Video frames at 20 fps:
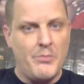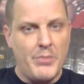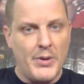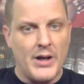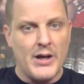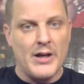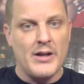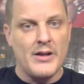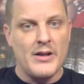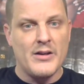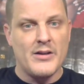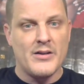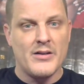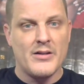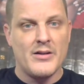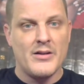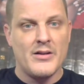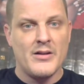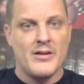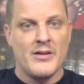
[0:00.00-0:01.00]
But
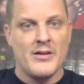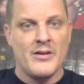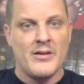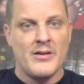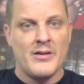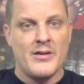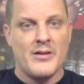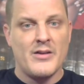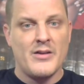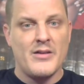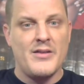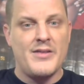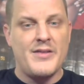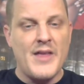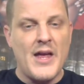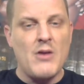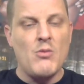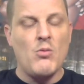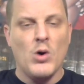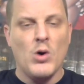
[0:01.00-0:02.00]

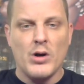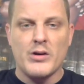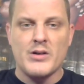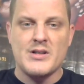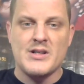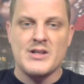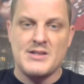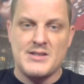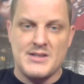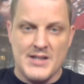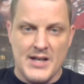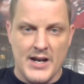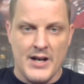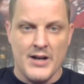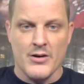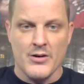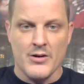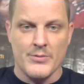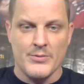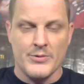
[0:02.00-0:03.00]
they weren't
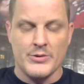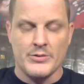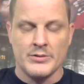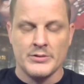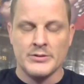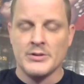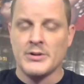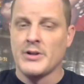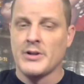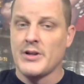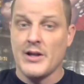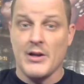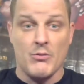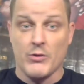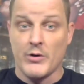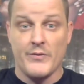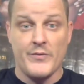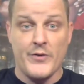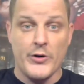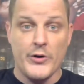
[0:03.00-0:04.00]
terrible. They
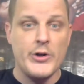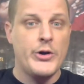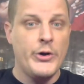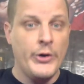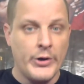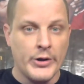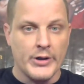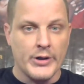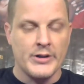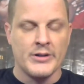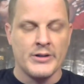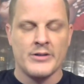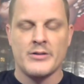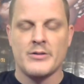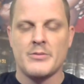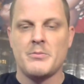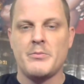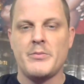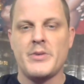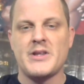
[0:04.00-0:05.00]
weren't very good,
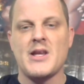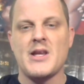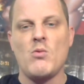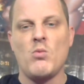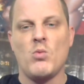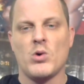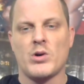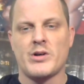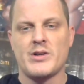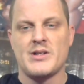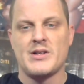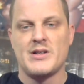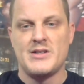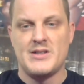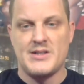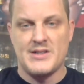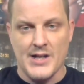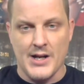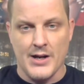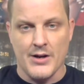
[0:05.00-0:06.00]
but they weren't
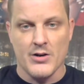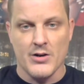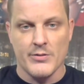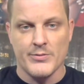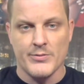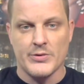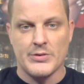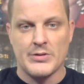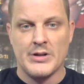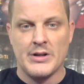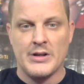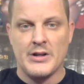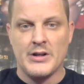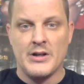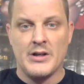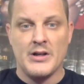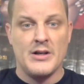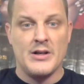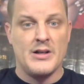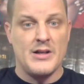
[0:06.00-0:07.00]
terrible.
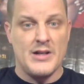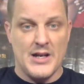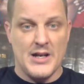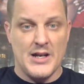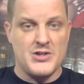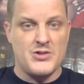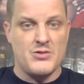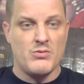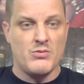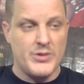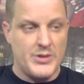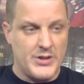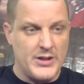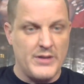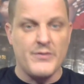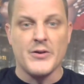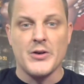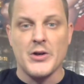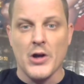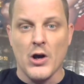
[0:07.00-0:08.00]
As you would
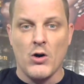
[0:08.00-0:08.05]
even